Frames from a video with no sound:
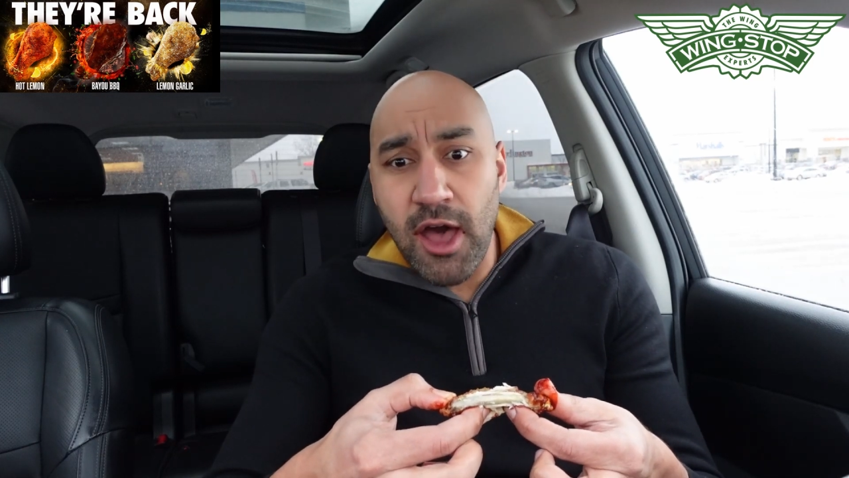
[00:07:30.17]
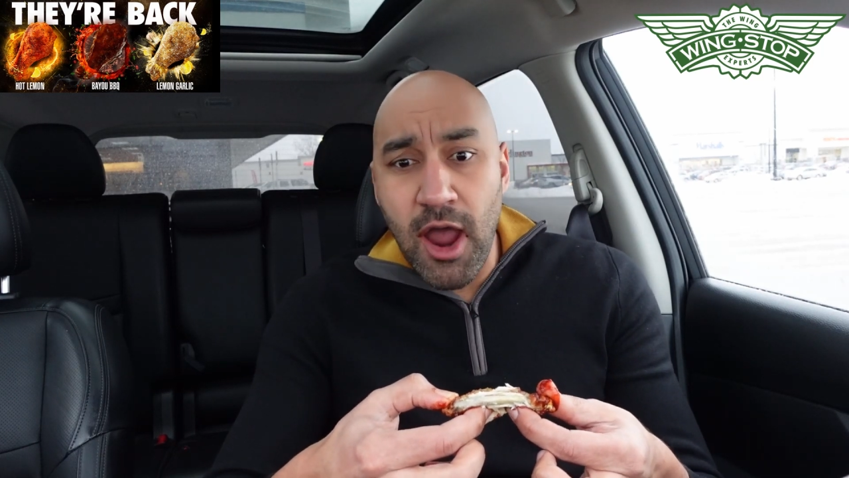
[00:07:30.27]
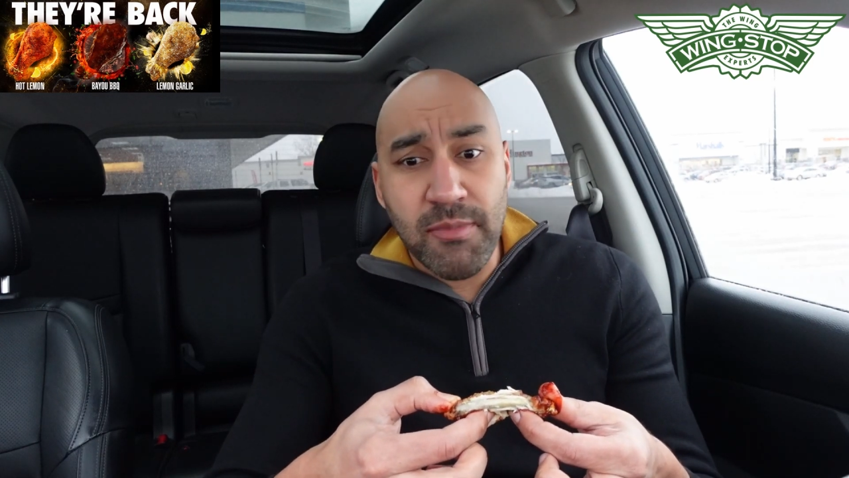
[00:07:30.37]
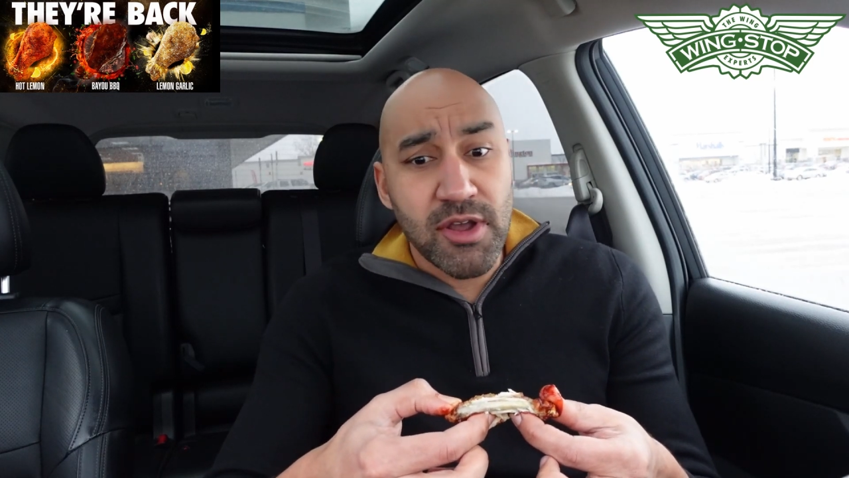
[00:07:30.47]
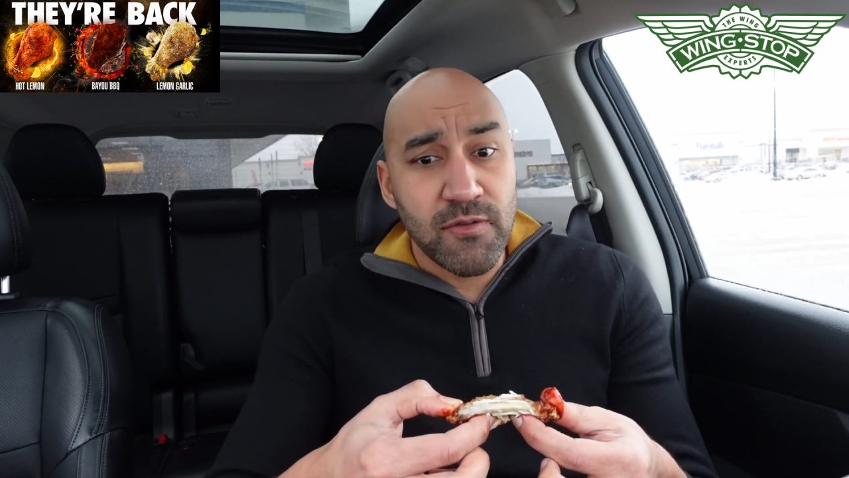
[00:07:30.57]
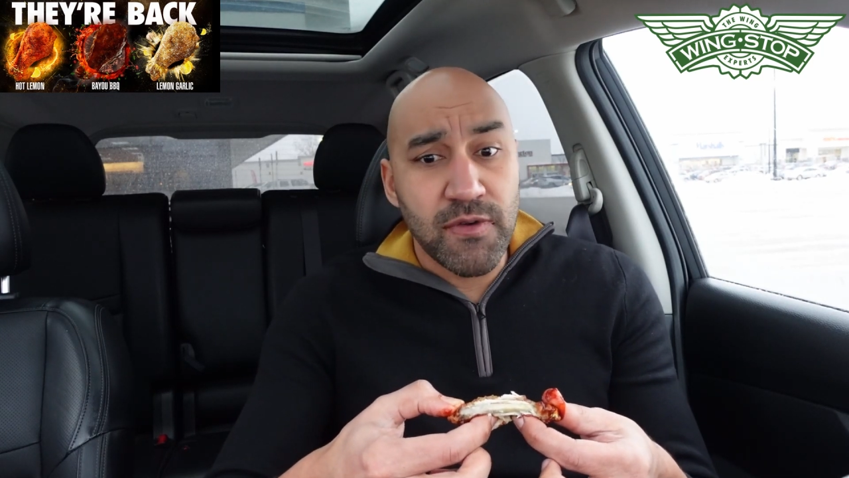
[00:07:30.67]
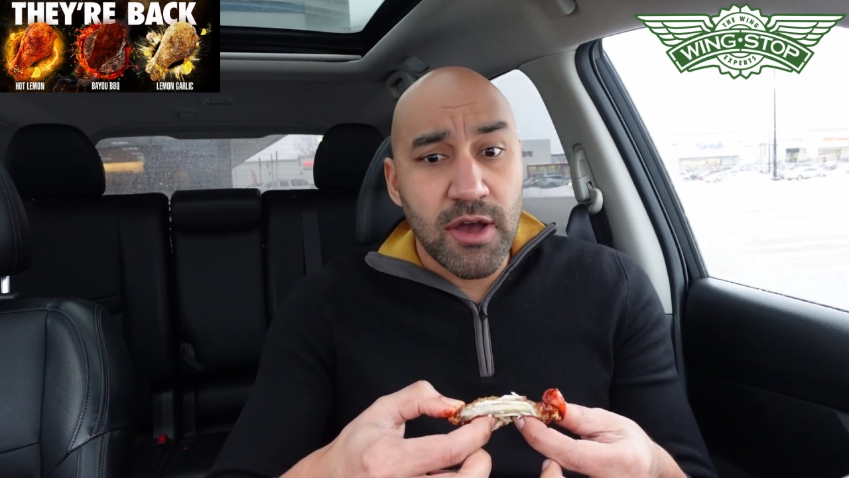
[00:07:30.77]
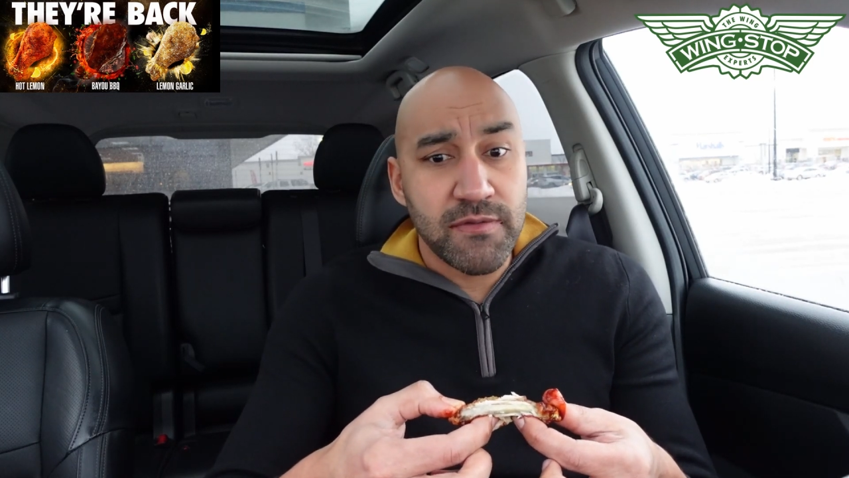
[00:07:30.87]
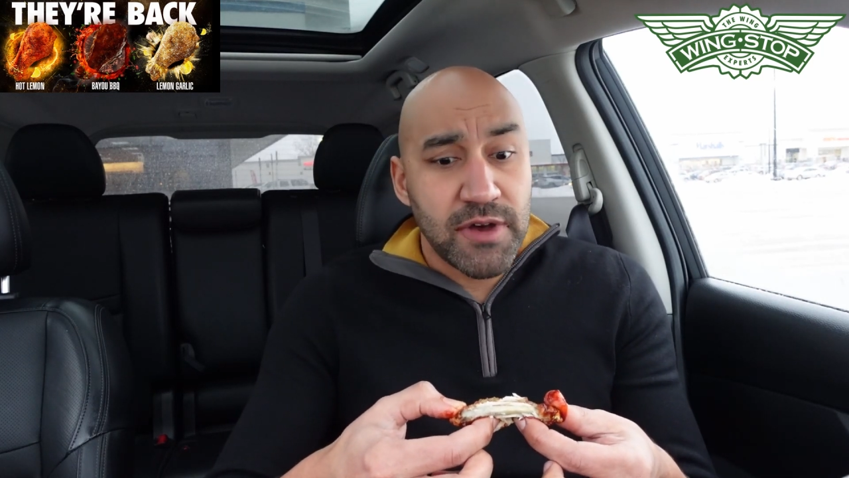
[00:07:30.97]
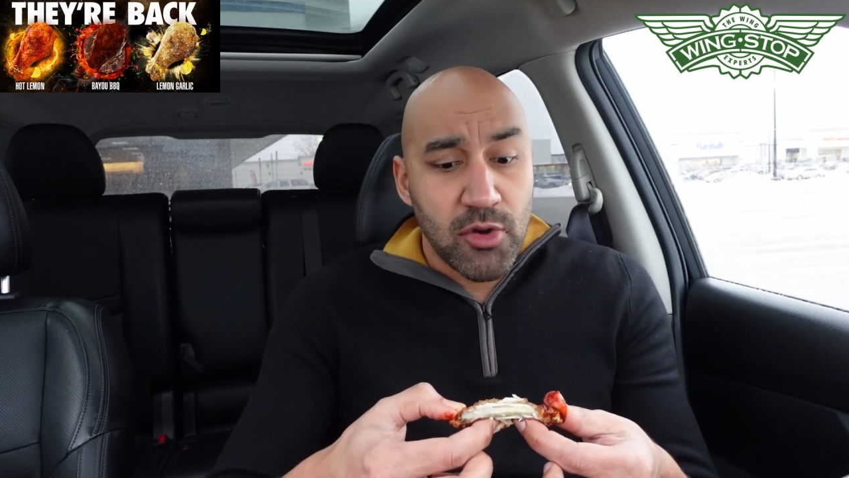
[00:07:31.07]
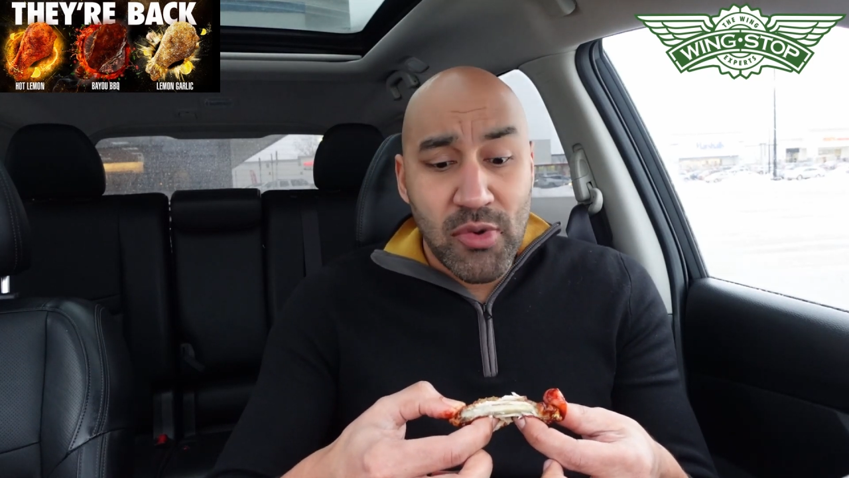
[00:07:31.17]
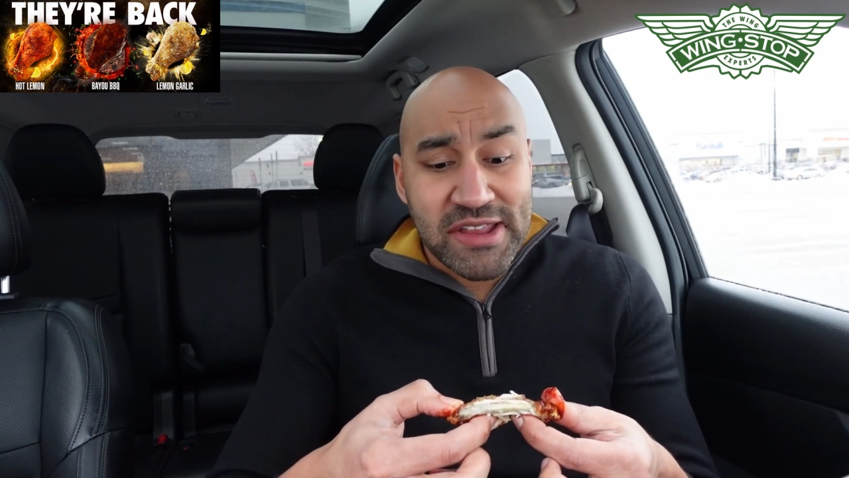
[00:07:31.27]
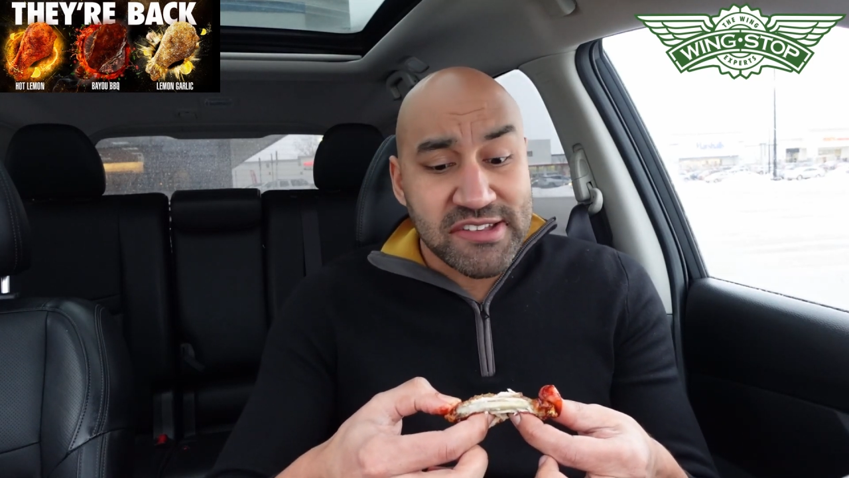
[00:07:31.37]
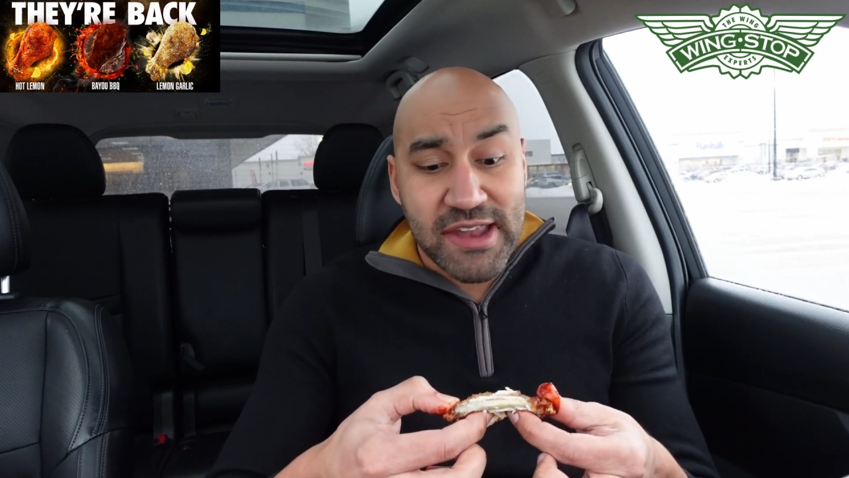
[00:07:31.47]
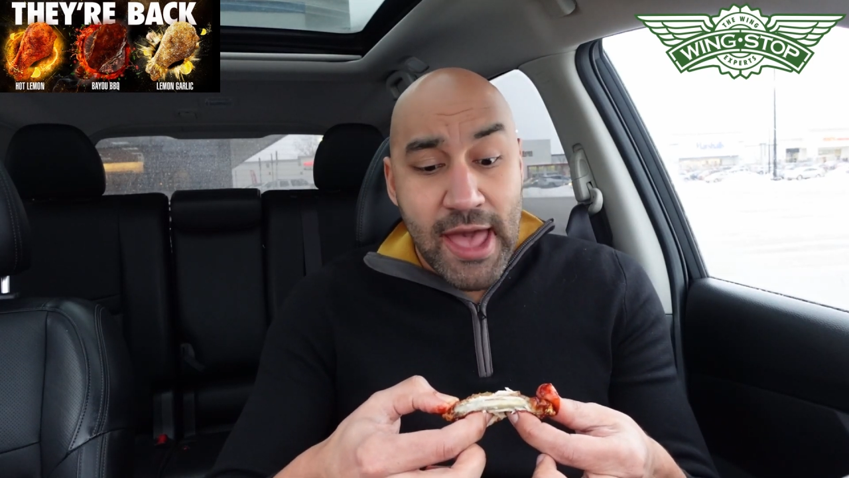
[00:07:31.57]
armor of
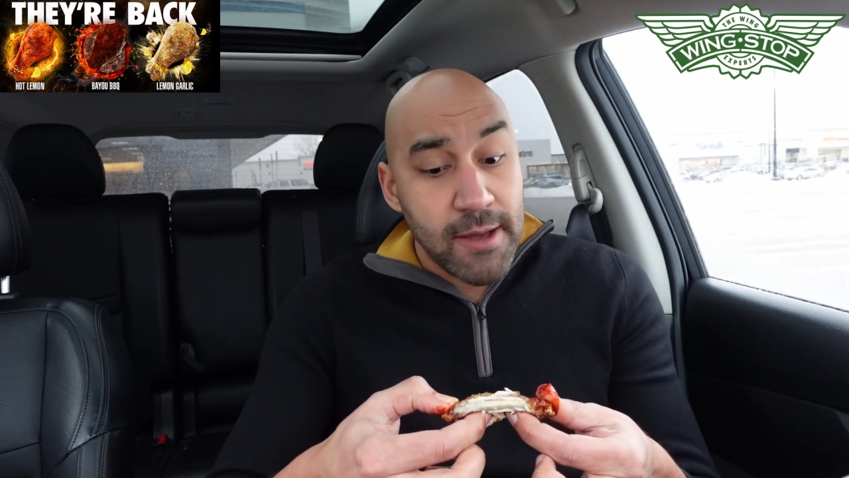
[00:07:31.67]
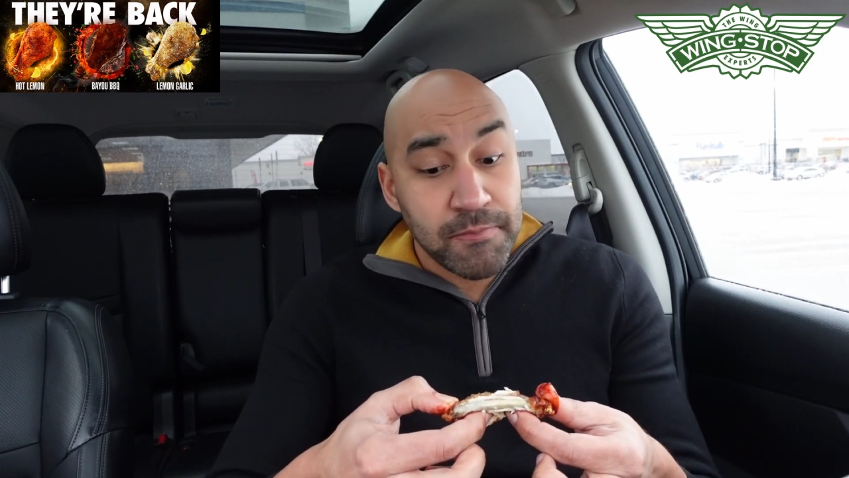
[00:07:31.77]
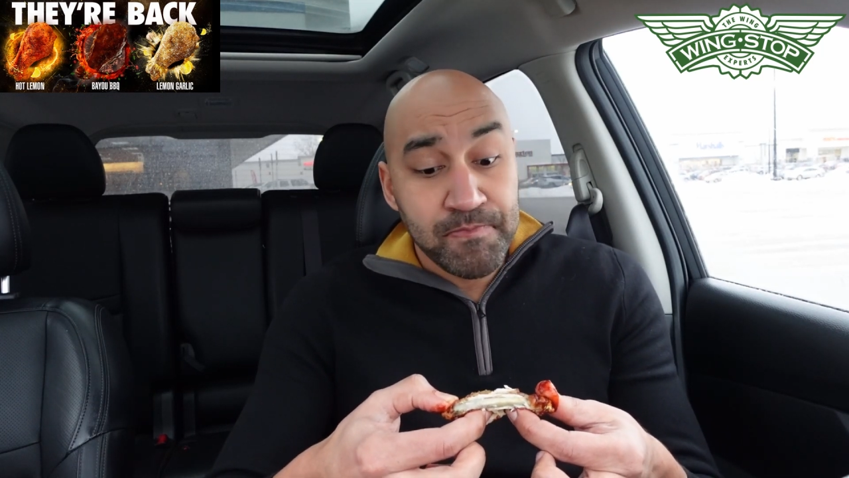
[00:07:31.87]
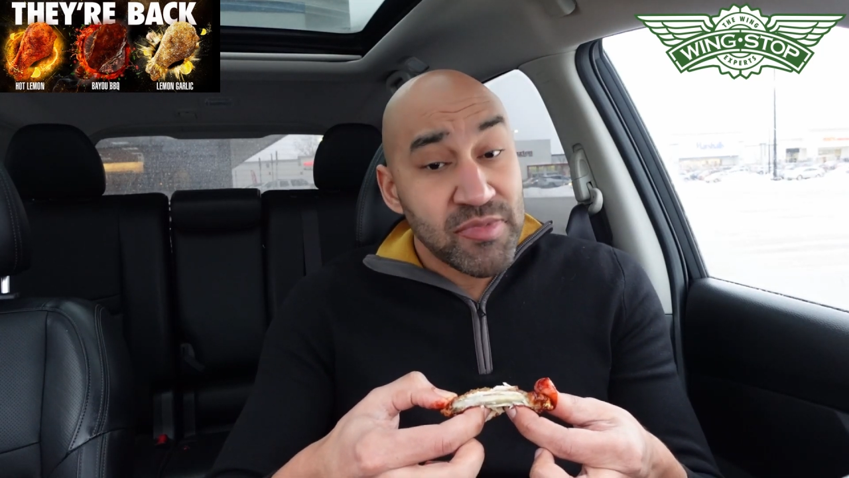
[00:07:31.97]
Wingstop.